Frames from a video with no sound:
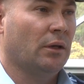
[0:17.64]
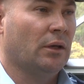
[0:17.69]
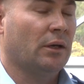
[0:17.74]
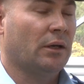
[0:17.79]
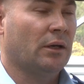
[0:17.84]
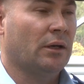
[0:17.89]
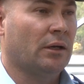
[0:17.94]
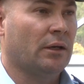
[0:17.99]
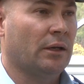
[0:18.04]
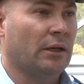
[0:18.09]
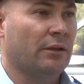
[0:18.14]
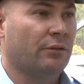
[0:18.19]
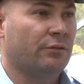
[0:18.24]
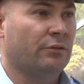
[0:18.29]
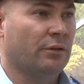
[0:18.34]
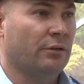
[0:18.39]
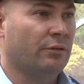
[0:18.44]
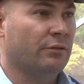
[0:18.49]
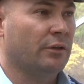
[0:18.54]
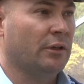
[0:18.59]
Uh, and
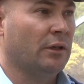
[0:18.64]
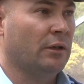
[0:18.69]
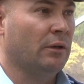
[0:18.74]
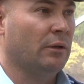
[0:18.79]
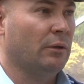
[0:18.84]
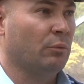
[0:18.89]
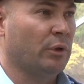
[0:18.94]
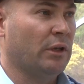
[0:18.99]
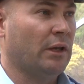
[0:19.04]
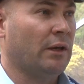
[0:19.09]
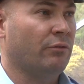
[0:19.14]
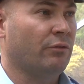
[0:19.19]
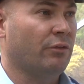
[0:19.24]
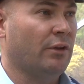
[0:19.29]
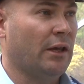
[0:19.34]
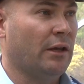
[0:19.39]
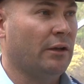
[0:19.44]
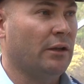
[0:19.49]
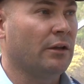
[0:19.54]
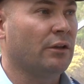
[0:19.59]
since then, we haven't
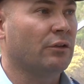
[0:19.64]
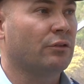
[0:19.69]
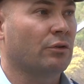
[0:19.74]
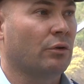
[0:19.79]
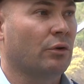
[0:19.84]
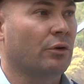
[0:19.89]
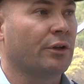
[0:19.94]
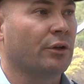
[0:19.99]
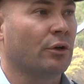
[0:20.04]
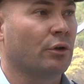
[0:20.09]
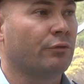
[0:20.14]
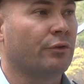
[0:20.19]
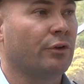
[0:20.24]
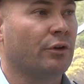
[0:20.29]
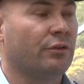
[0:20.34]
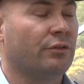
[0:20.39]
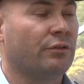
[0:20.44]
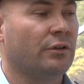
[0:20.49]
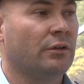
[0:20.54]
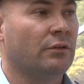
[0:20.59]
had any sighting of
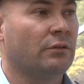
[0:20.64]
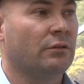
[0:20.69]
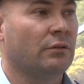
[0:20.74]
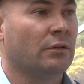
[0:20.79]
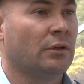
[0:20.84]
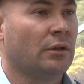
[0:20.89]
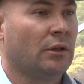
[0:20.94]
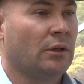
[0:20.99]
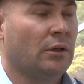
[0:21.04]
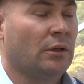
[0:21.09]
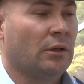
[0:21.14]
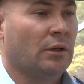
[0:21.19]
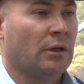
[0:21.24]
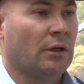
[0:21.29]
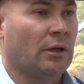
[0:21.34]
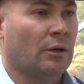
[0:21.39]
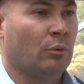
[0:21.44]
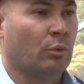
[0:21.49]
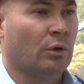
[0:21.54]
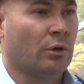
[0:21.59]
her since.
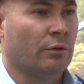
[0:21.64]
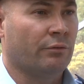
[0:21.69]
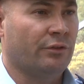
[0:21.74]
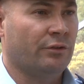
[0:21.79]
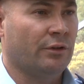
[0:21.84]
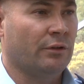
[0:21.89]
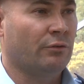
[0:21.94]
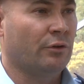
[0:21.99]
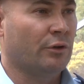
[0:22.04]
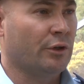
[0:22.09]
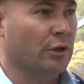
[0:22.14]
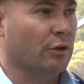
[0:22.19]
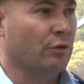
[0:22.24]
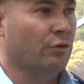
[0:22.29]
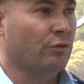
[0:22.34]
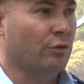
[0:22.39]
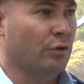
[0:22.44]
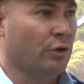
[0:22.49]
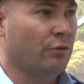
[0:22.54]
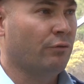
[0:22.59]
we're obviously very
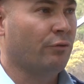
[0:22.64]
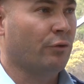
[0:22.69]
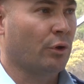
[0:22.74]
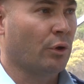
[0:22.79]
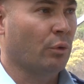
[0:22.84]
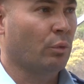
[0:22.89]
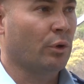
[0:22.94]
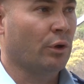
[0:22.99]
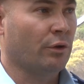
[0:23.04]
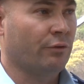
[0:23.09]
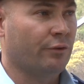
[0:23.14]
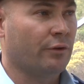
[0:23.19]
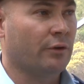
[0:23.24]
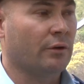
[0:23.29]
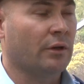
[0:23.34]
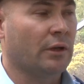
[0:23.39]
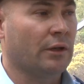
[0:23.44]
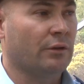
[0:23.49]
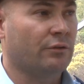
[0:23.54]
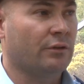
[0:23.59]
concerned for her
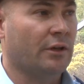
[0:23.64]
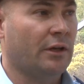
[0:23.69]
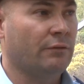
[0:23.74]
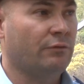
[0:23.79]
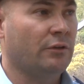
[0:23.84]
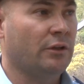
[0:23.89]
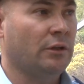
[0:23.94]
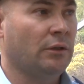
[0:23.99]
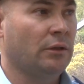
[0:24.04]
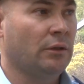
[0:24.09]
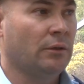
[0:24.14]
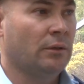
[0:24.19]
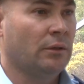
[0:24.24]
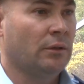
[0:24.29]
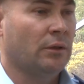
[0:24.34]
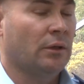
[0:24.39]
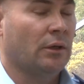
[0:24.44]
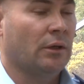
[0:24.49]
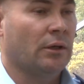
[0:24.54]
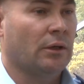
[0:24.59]
welfare and safety,
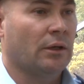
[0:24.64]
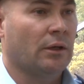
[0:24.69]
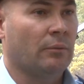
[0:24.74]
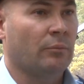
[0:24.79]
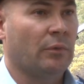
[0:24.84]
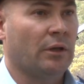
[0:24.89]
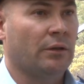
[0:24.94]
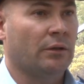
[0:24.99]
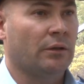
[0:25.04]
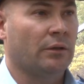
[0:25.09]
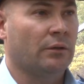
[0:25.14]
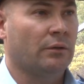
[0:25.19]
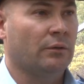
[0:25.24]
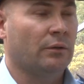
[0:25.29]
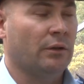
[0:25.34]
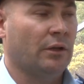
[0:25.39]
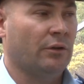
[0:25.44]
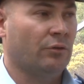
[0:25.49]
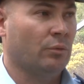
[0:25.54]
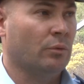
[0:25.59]
um, and
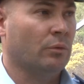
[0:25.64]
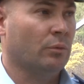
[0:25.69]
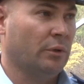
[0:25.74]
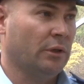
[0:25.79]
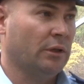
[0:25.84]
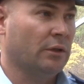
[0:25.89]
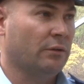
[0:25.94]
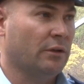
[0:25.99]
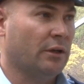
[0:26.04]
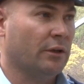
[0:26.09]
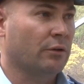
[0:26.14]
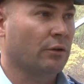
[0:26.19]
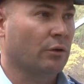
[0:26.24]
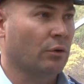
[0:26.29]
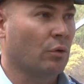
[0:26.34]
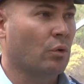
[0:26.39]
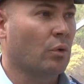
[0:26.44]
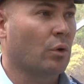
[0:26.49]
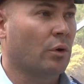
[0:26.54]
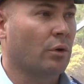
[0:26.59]
that's what we're conducting
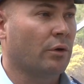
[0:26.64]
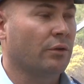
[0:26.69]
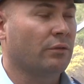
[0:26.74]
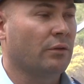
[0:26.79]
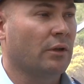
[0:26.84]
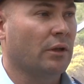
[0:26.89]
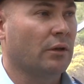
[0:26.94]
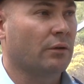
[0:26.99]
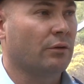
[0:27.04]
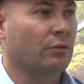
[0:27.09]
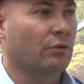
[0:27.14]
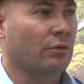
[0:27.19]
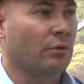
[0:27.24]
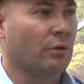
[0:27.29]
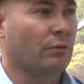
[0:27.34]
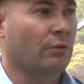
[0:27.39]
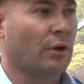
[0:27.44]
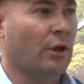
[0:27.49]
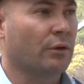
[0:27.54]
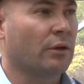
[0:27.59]
inquiries now to
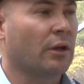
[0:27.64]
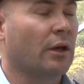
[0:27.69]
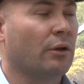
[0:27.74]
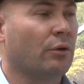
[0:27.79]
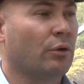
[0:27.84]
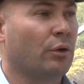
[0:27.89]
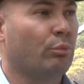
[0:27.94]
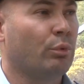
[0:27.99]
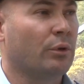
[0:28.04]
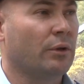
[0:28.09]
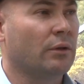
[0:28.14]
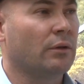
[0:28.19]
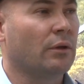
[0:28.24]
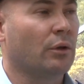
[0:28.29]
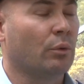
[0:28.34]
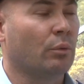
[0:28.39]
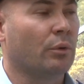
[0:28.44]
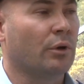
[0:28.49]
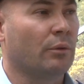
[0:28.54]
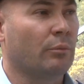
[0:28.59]
try and locate her,
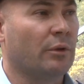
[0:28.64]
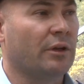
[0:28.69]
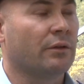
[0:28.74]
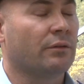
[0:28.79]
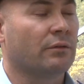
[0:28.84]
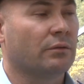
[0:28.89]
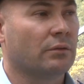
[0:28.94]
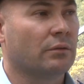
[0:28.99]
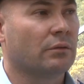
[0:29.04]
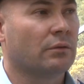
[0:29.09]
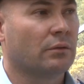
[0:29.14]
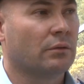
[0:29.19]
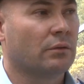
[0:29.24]
her whereabouts.